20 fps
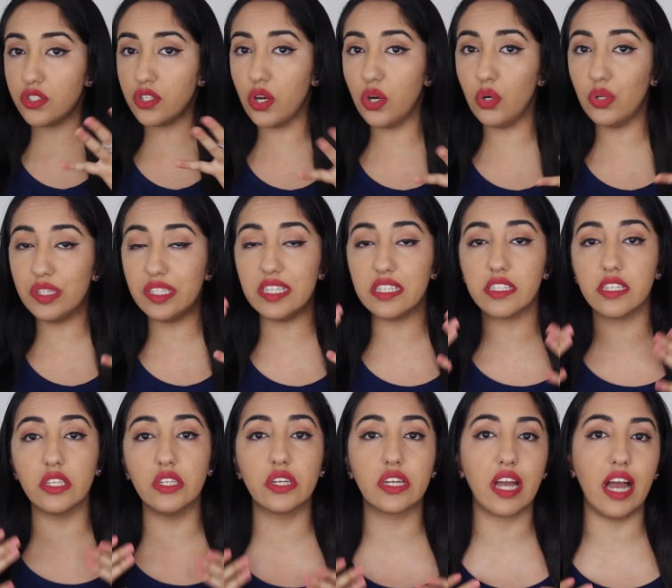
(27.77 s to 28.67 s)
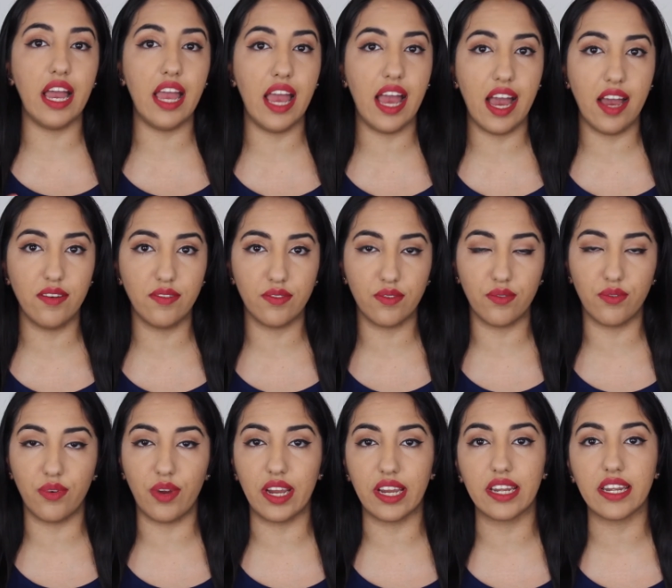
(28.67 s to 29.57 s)
So this look I have
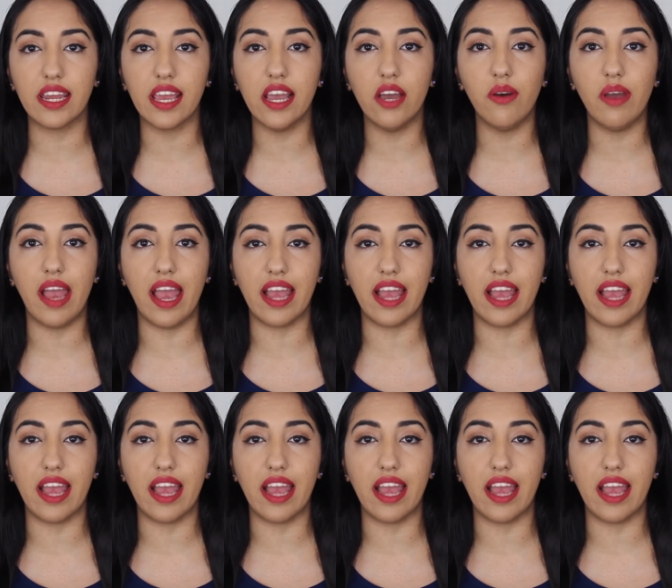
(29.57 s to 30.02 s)
right now,